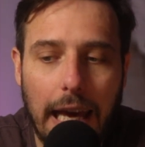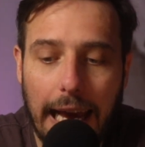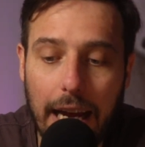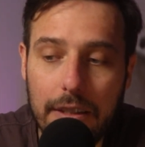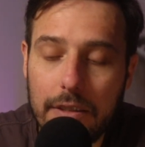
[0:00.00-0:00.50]

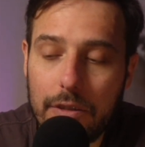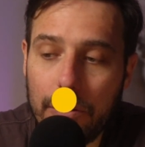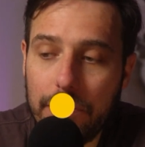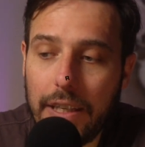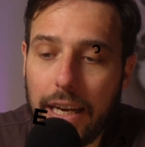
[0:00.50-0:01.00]
And
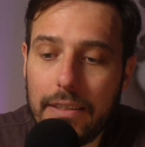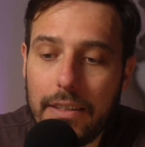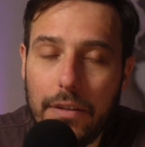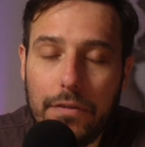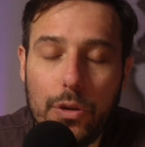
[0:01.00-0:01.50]
don't forget,
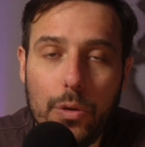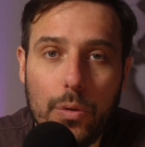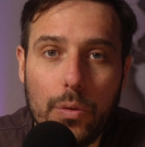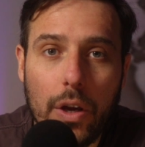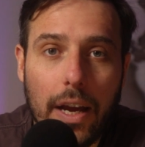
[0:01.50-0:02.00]
if
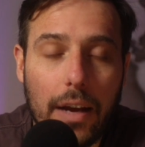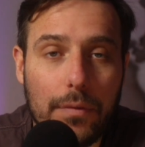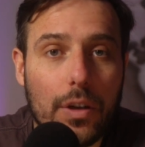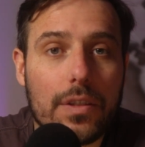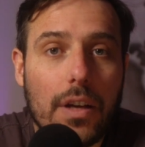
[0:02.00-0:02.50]
you have
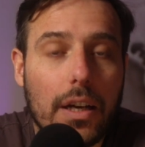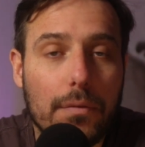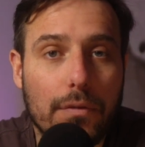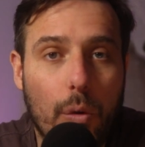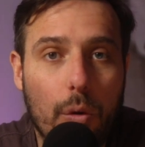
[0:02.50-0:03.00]
not signed
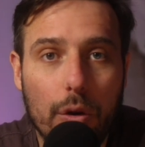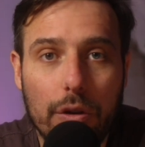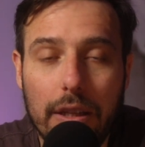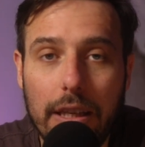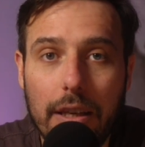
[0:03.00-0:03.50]
up for
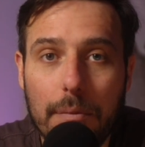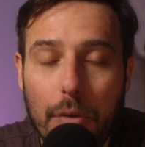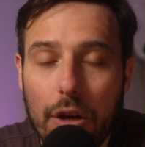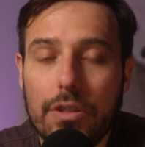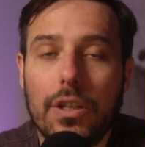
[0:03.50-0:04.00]
the
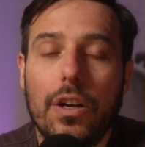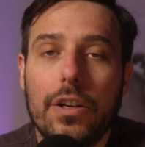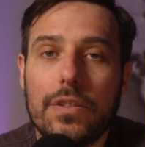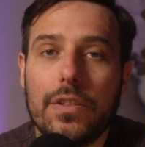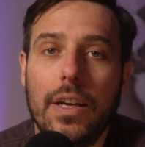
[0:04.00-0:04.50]

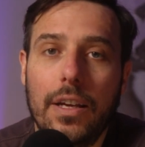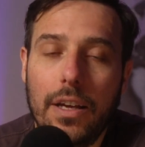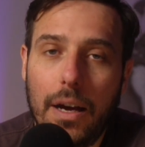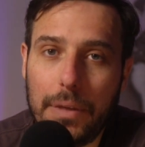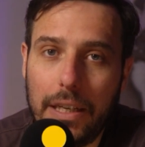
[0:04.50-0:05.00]
masterclass,
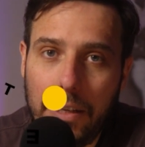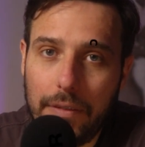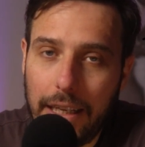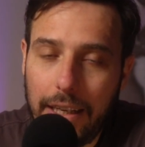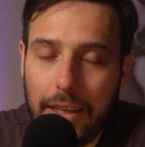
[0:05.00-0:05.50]
I'm going to leave
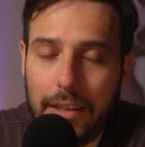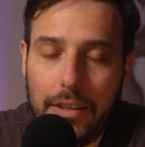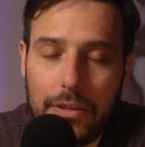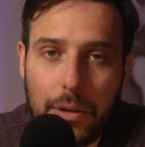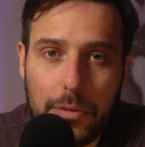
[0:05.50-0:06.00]
a link in the
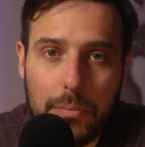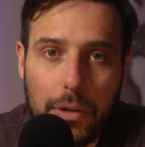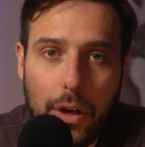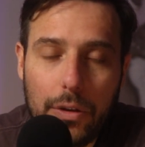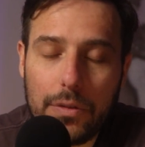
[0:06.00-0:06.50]
description
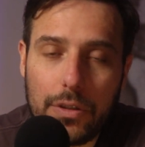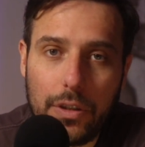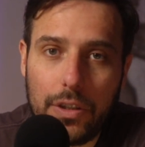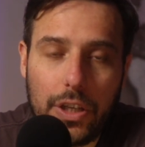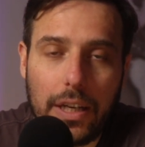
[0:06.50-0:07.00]
below so you
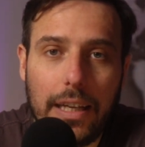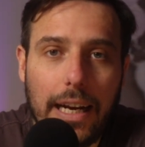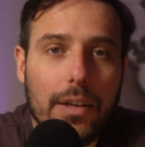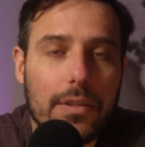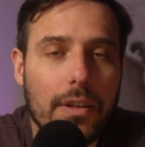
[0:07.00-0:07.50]
can check that
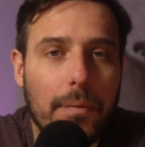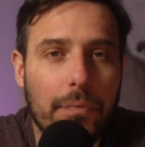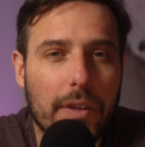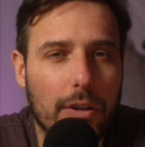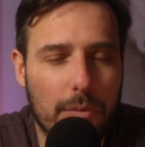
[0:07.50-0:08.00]
out,
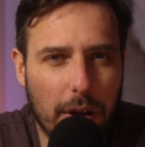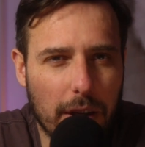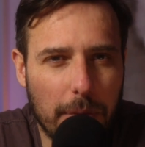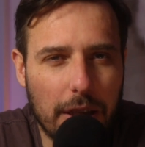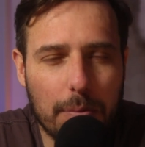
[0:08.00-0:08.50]
because we're going
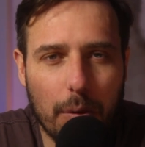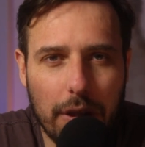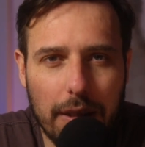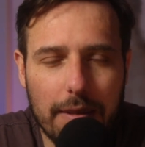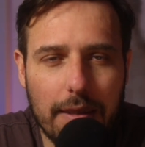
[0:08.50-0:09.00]
to be
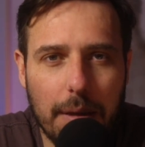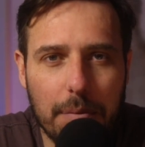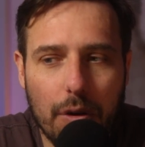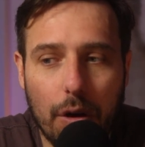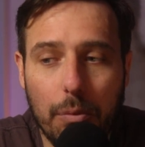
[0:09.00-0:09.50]
exploring these
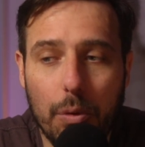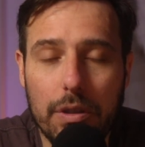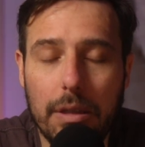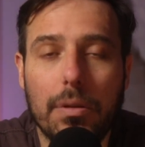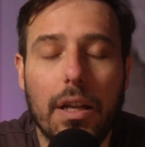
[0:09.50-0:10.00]
themes on a more
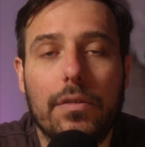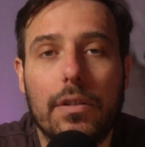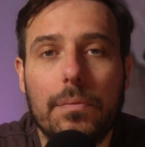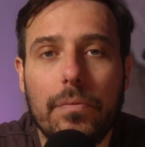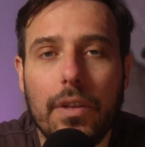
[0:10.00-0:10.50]
deeper
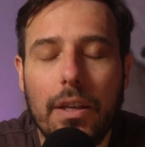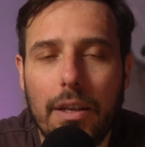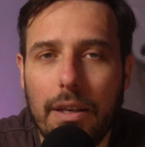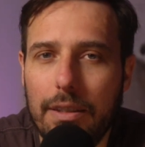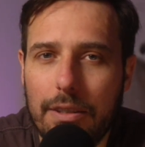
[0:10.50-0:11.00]
level.
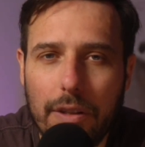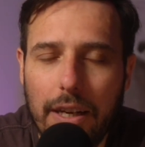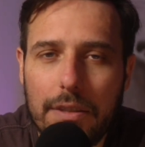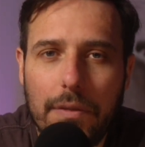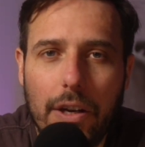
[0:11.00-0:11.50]
Until the
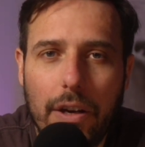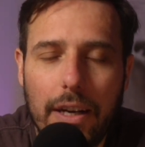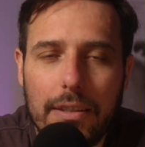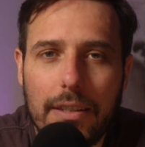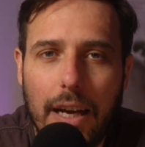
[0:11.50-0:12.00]
next video,
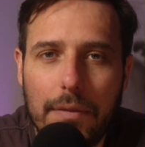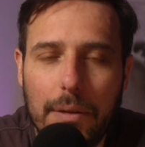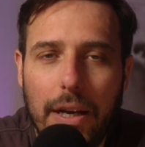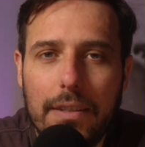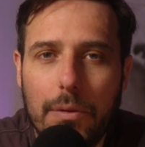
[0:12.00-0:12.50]
guys, have an
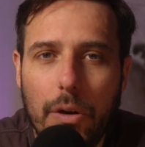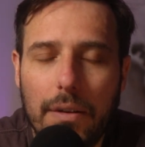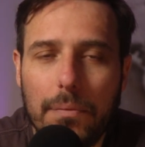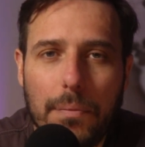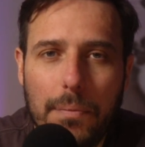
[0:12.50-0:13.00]
amazing
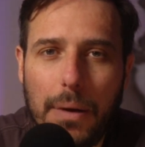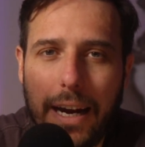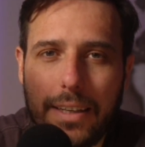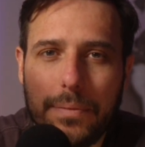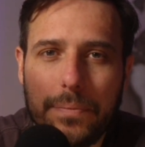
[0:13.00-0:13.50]
one. Bye.